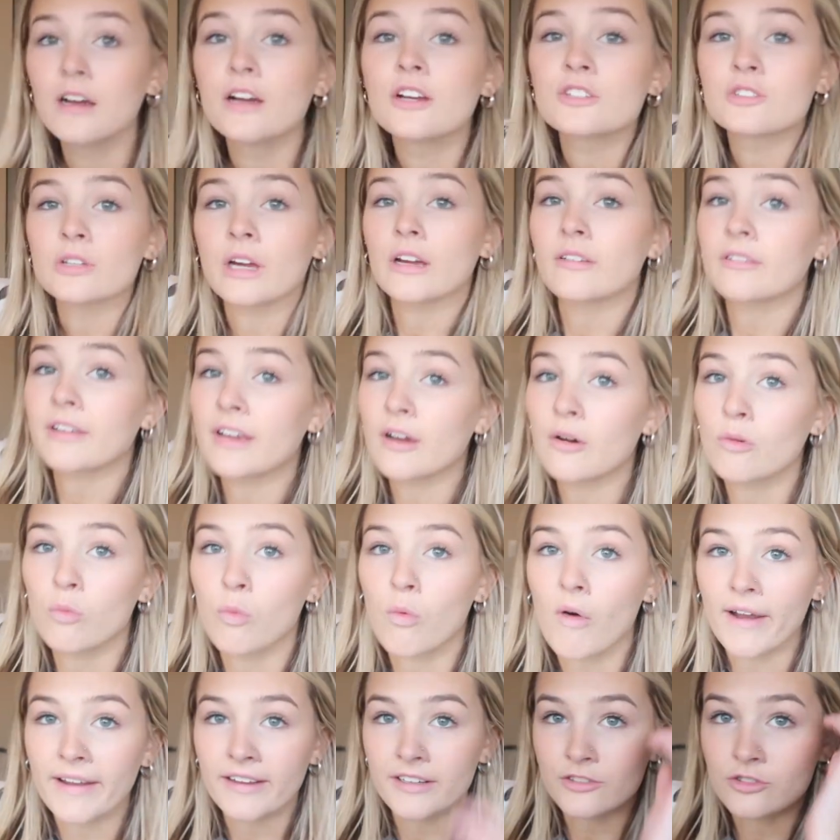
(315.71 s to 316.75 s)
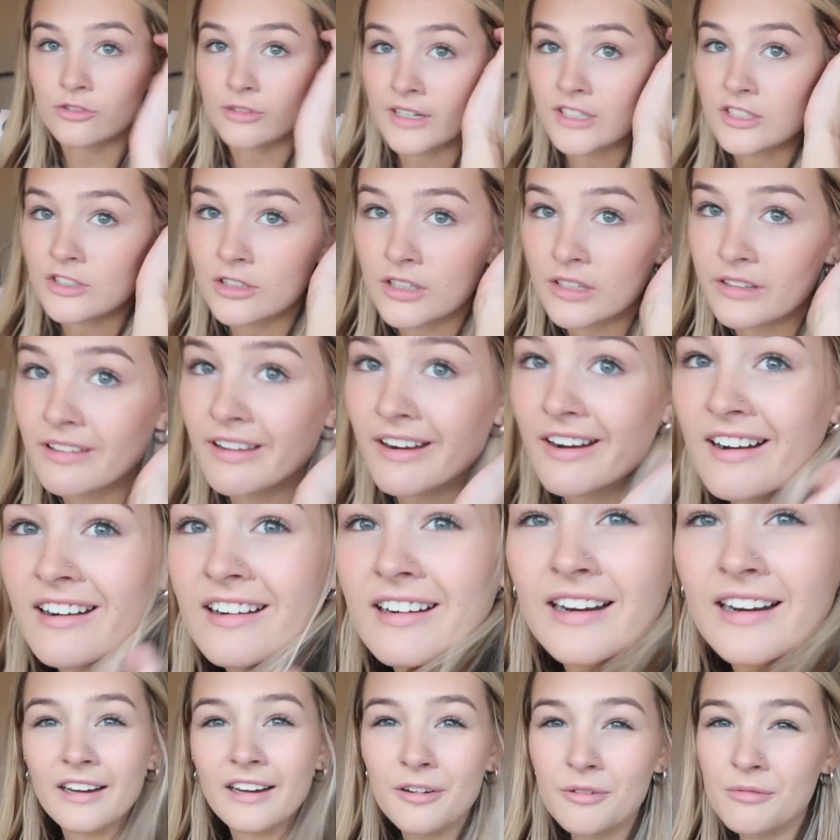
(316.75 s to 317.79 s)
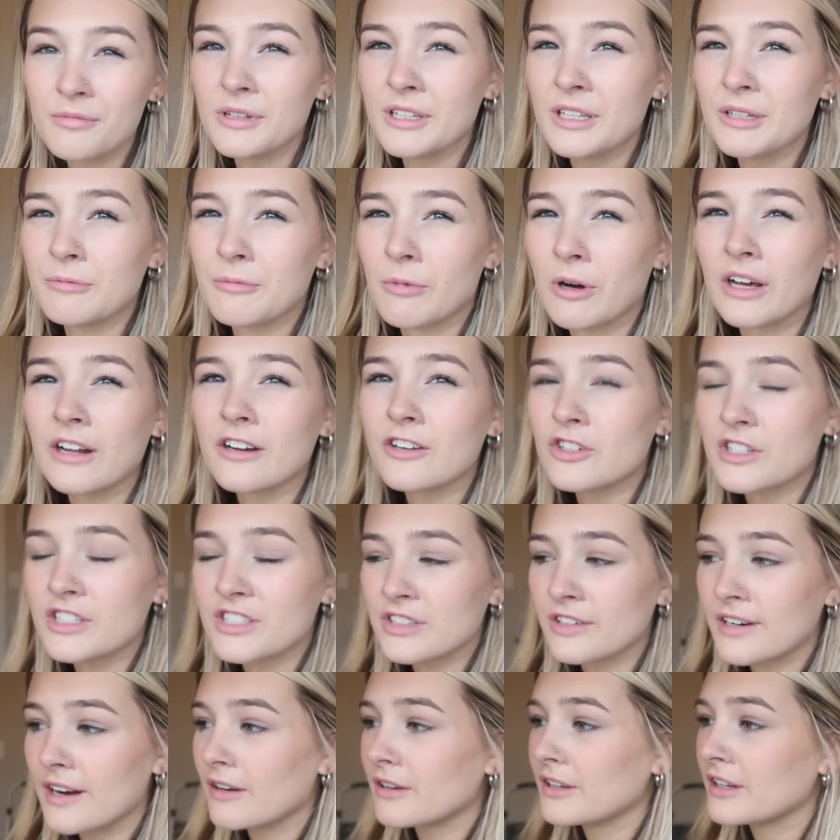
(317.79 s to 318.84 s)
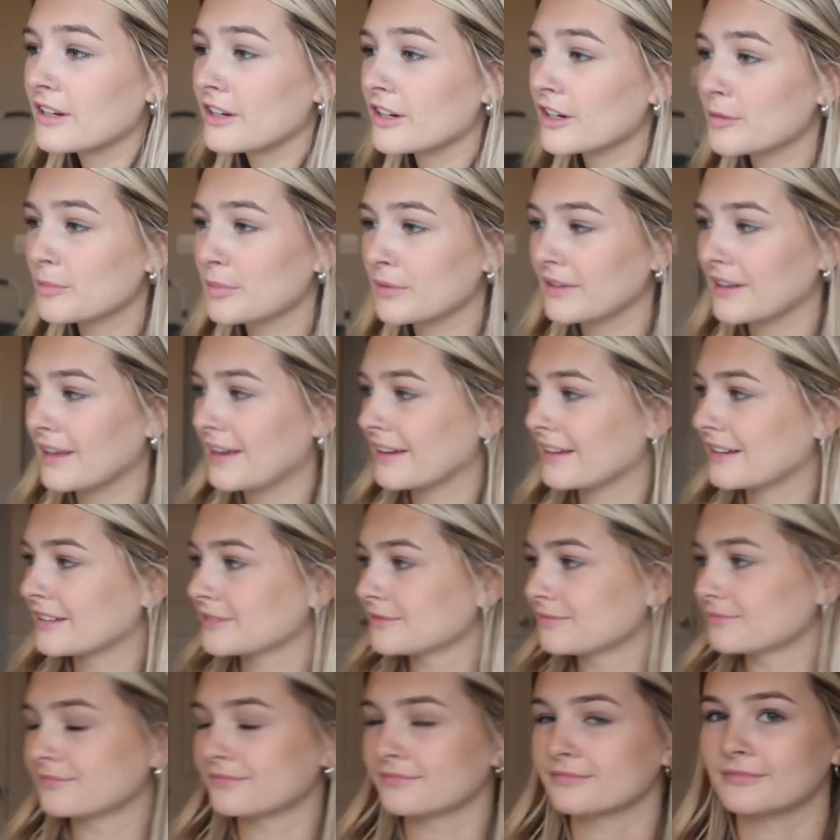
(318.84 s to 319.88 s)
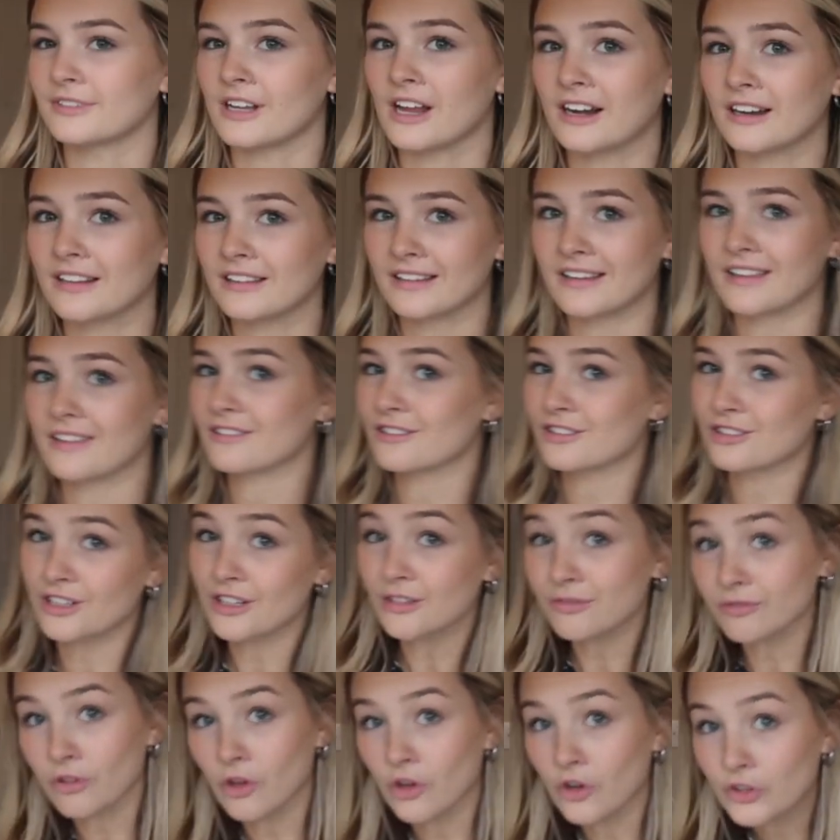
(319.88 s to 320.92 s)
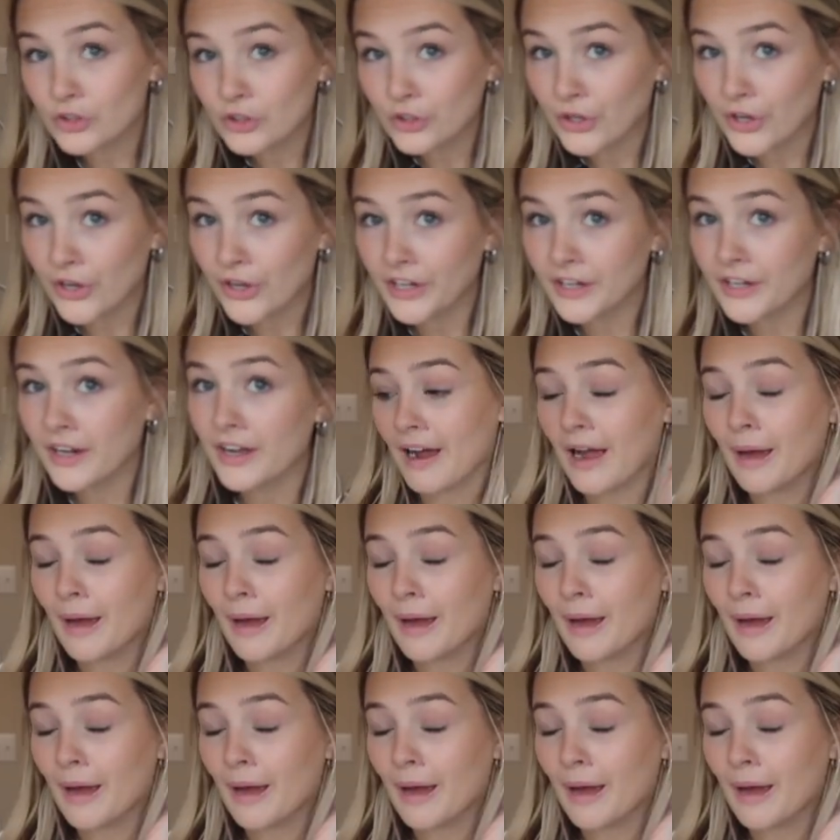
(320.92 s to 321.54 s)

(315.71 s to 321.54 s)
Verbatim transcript: So I have like a white dresser in there didn't really want a dresser out here, but like none of the other stuff looked good.